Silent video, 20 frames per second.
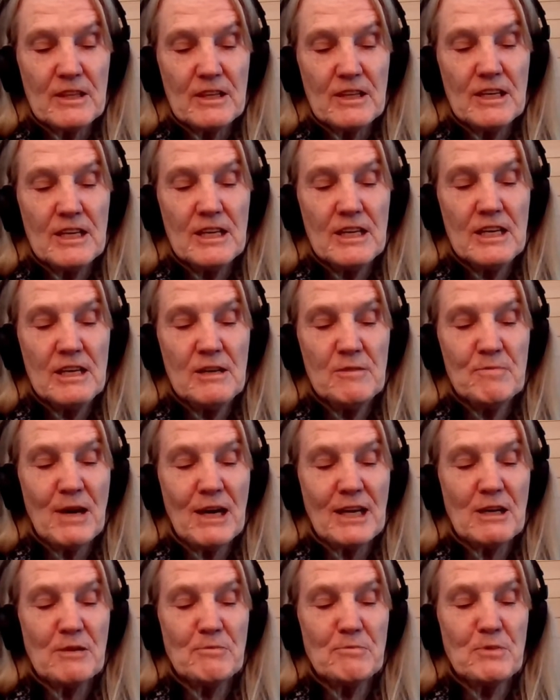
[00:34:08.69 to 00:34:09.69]
he
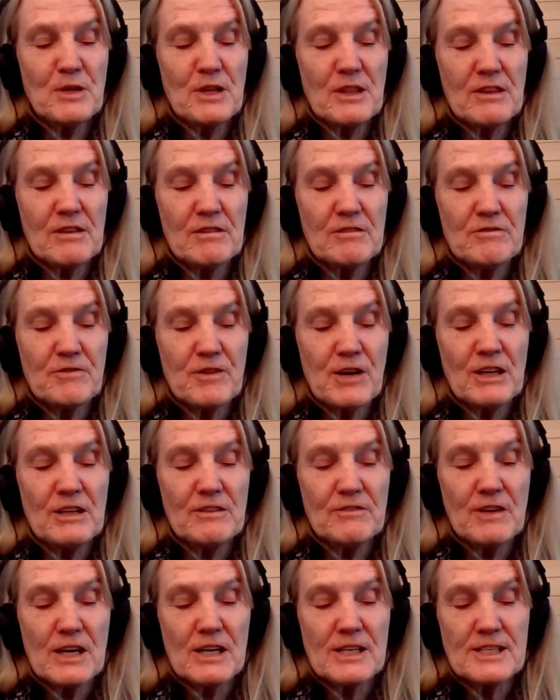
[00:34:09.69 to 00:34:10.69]
met up with a friend
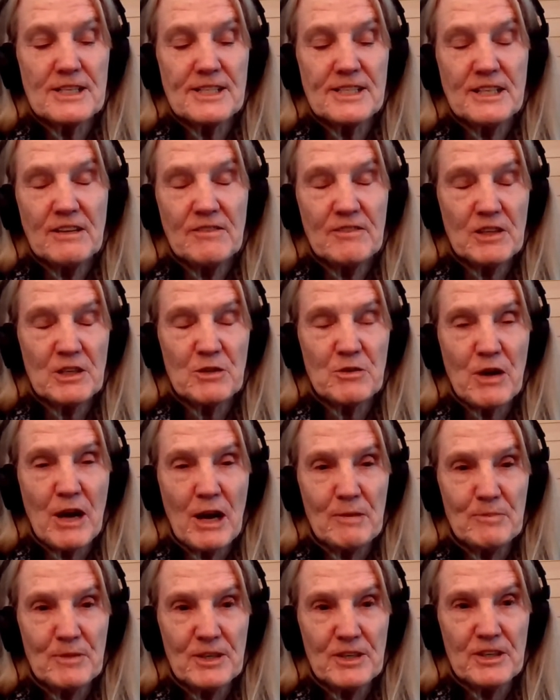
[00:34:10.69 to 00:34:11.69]
of ours, Stephen
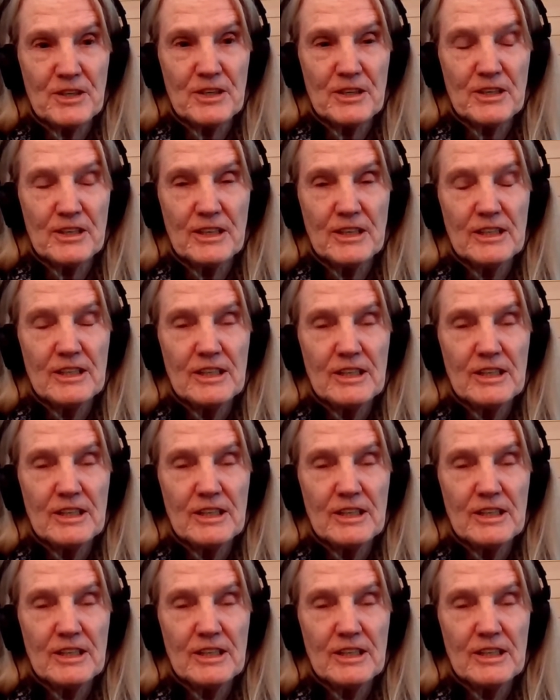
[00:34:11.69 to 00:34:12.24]
Grabner.